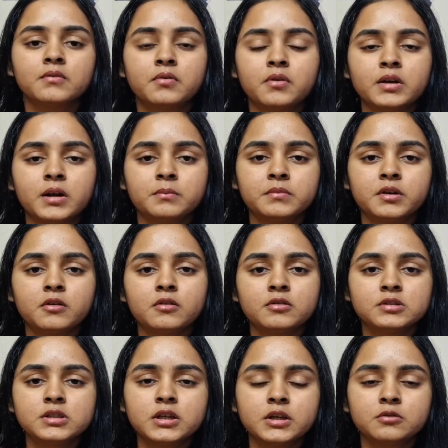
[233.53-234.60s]
For
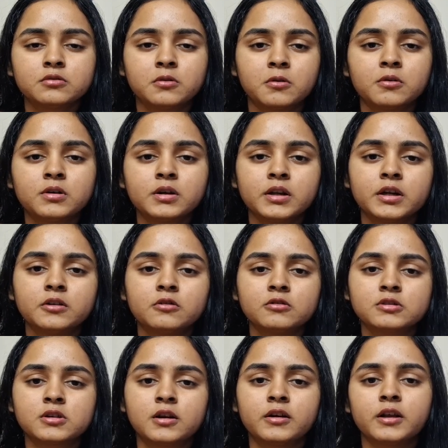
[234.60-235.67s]
embryology, you don't need
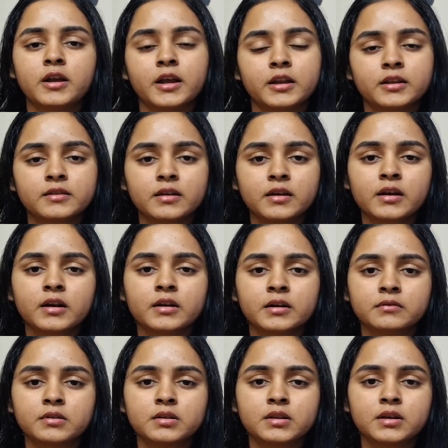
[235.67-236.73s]
to study anything and
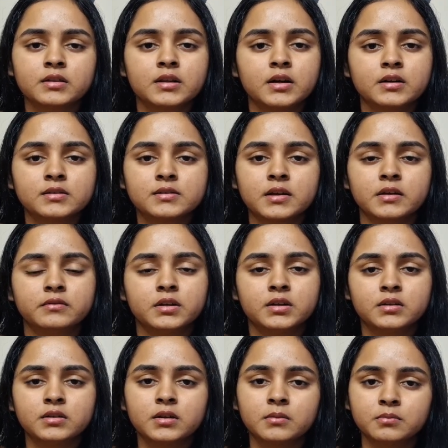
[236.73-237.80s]
everything that is given
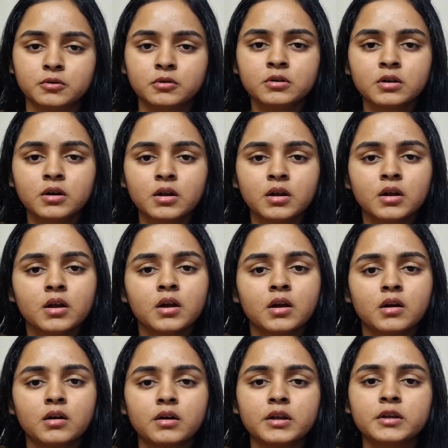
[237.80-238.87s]
in the book.
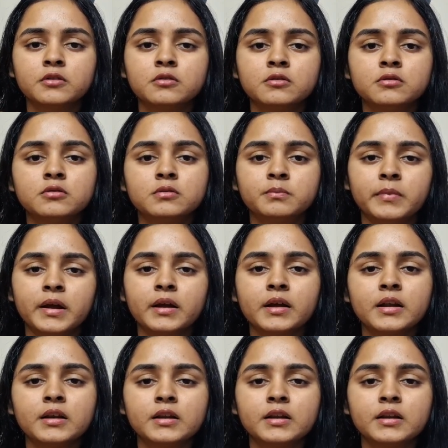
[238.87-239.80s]
You make a